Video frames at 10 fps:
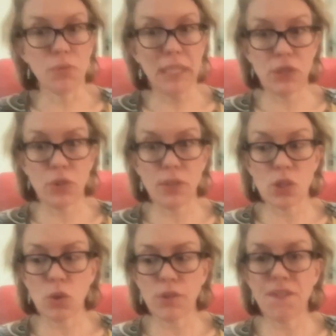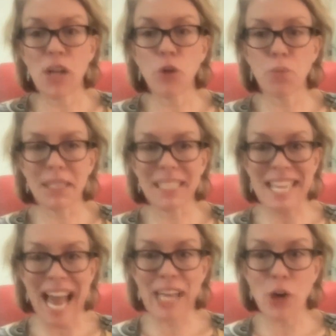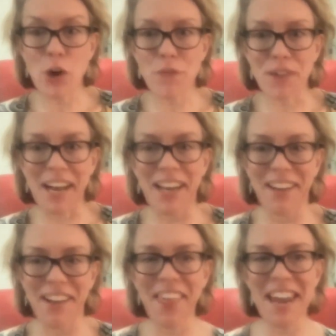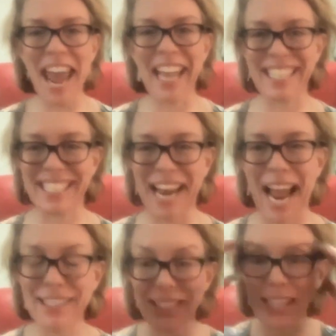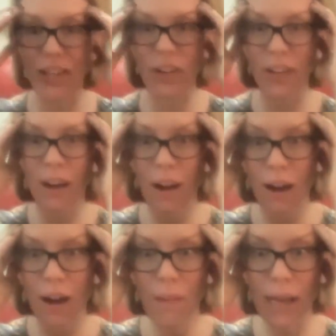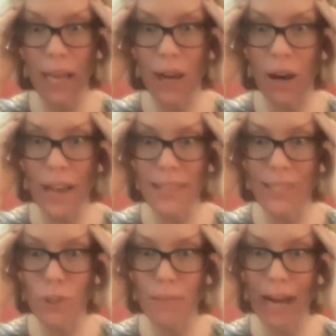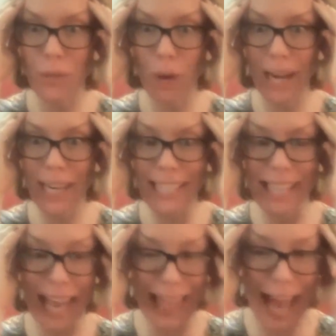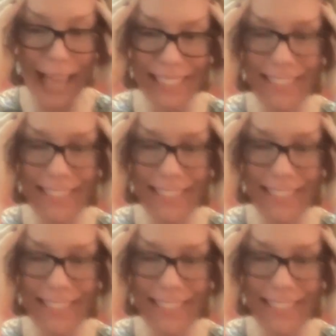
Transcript: Me too. It's called a vulnerability hangover. The next day you start going, oh my God, I said too much. Why did I say that?